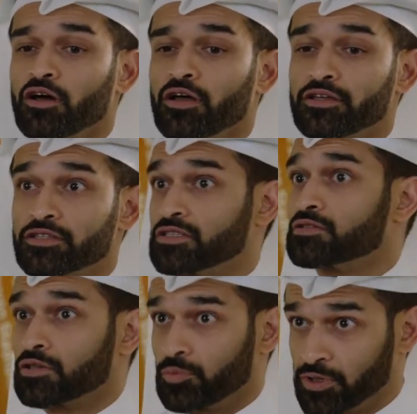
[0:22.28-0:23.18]

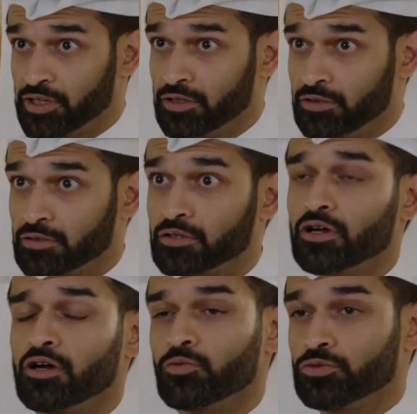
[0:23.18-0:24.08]
is completed.
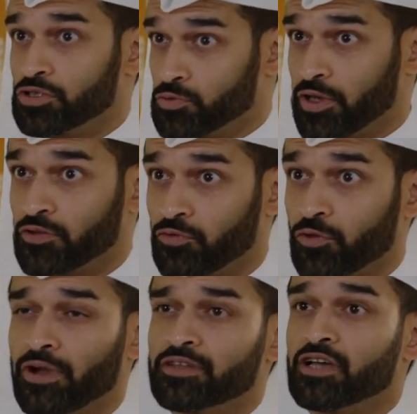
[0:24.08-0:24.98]
We're just waiting for the
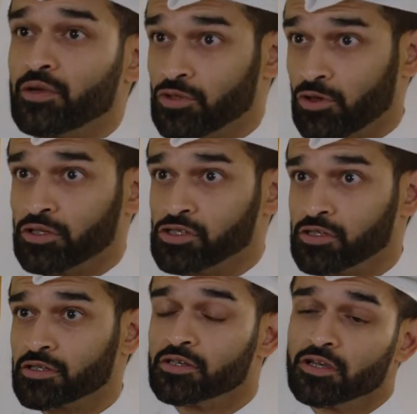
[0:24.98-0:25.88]
right time to launch
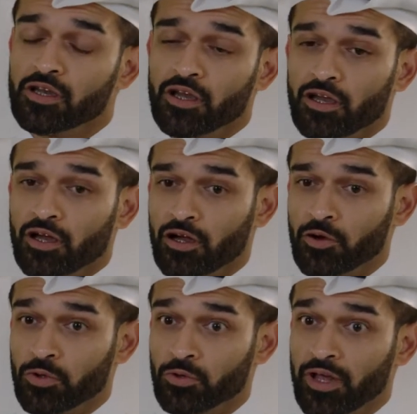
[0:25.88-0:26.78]
it.
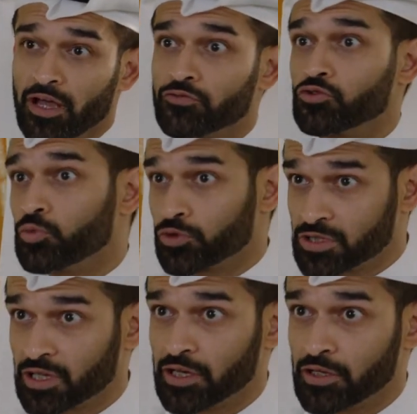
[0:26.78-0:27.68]
We will have two more
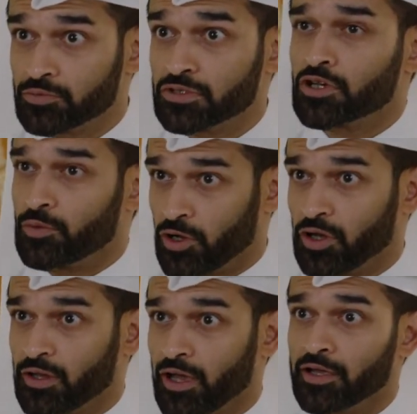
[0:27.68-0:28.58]
stadiums coming
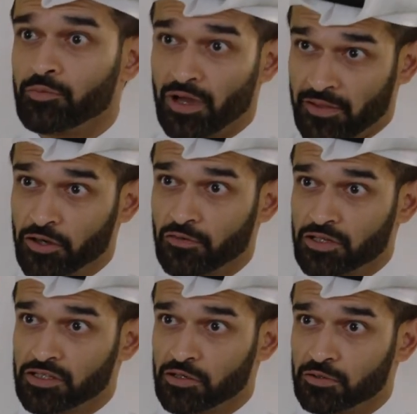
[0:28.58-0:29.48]
online by the end of
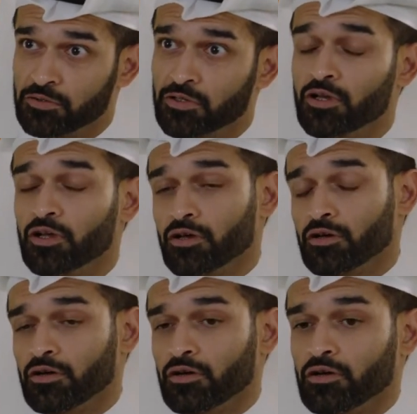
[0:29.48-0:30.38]
this year.
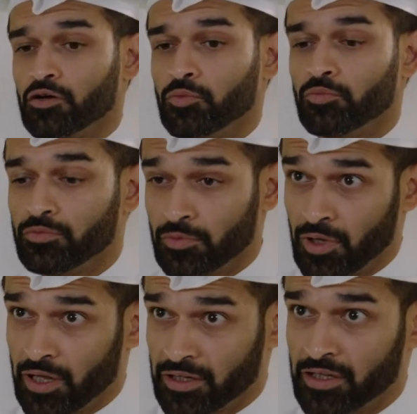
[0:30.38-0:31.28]

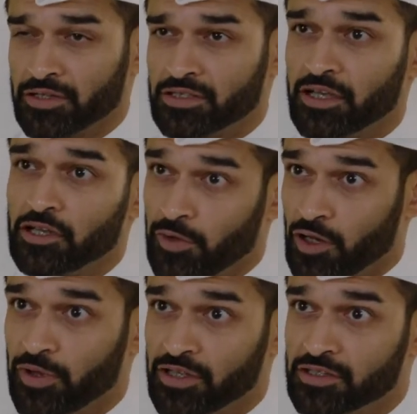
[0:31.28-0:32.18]
Rayyan Stadium and
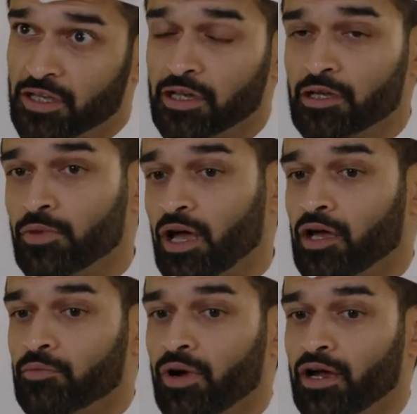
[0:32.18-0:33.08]
Al Bayt Stadium,
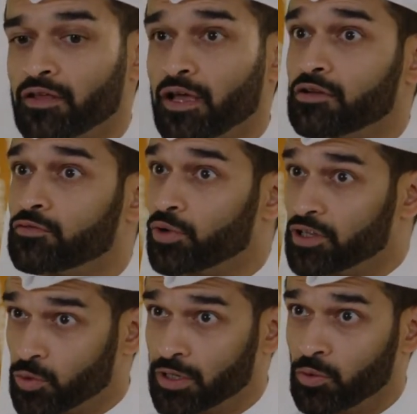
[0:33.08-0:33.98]
and by the end of
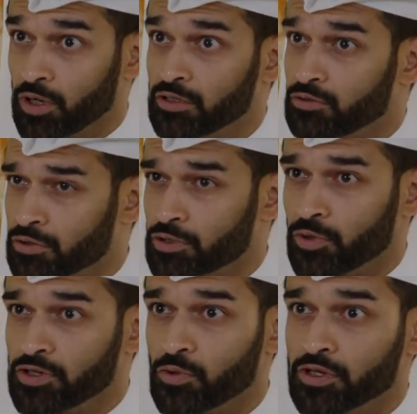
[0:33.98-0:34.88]
2021, early
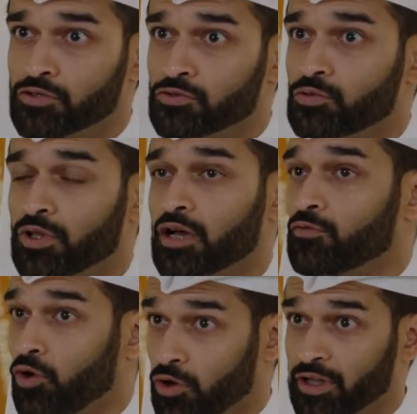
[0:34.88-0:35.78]
2022, we'll have
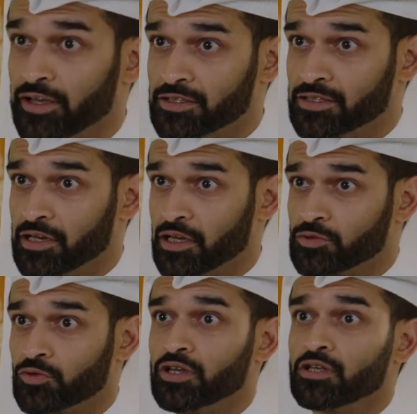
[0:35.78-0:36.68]
all 8
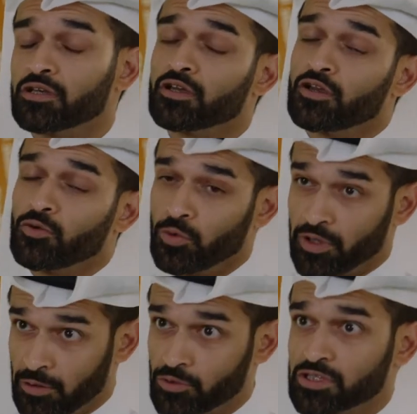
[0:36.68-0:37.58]
stadiums ready,
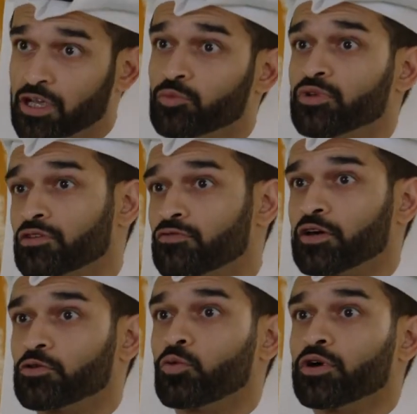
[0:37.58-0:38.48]
with Lusail being the
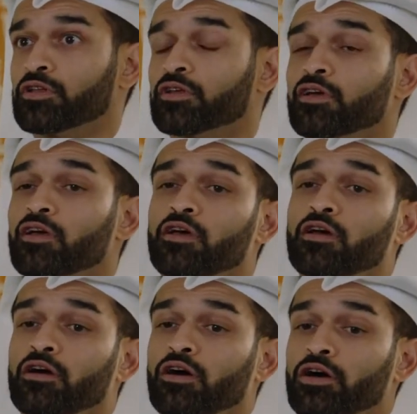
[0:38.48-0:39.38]
final one.
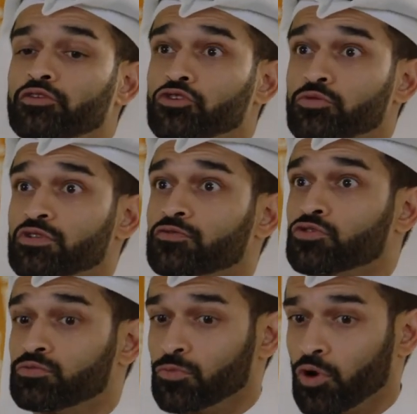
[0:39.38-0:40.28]
In terms of
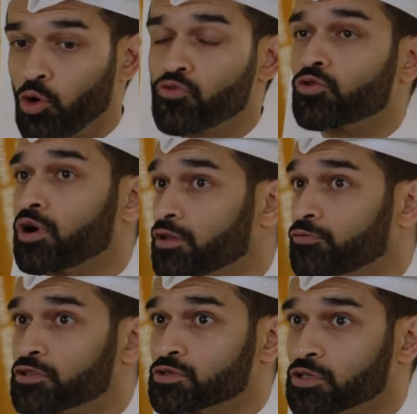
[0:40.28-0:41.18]
overall
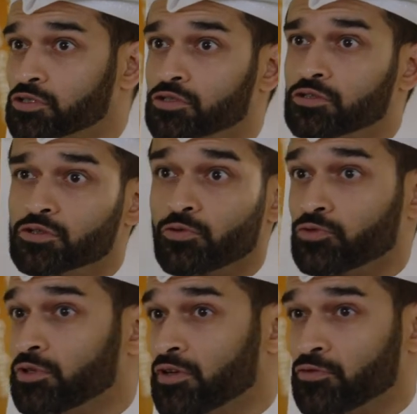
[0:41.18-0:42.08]
infrastructure, so if
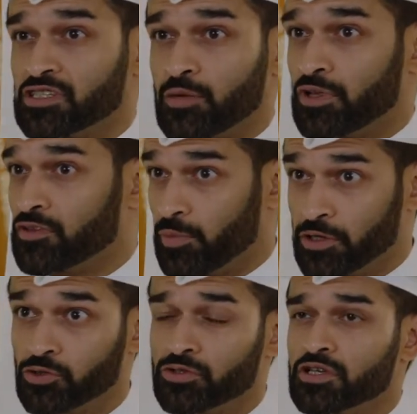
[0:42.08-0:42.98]
we're looking, for example, at the
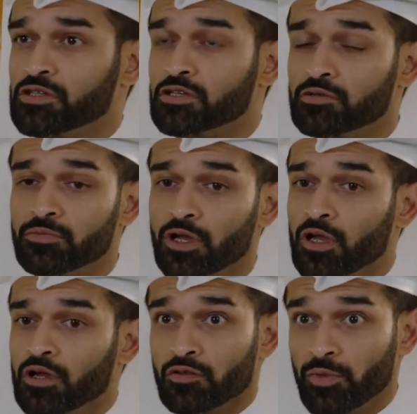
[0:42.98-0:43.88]
metro system
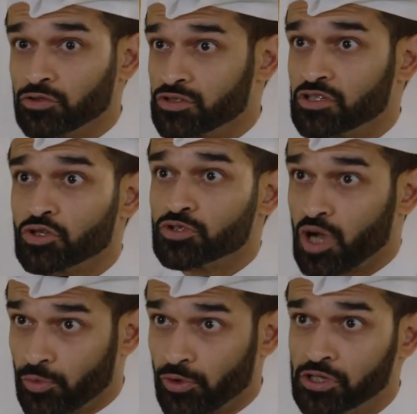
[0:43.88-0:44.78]
is
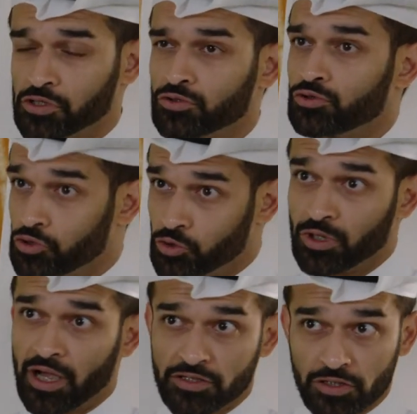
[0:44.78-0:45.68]
operational. New
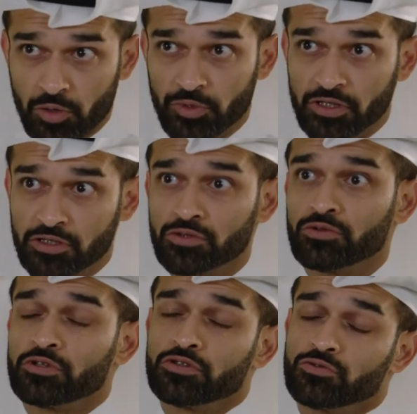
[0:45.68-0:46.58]
lines are coming
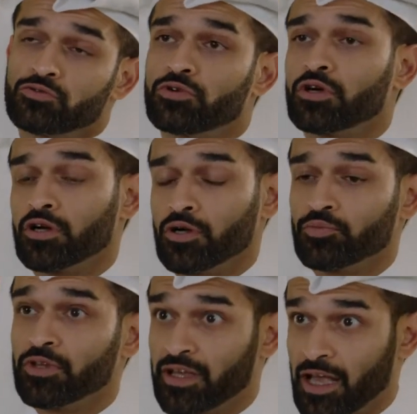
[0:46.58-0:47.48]
into
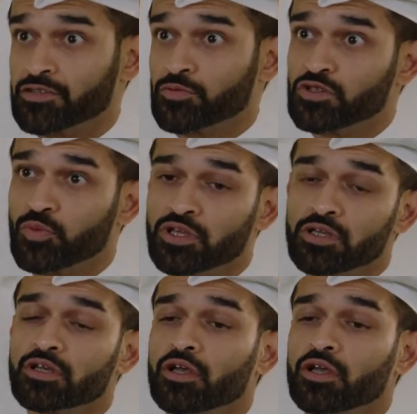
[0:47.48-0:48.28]
play as we speak.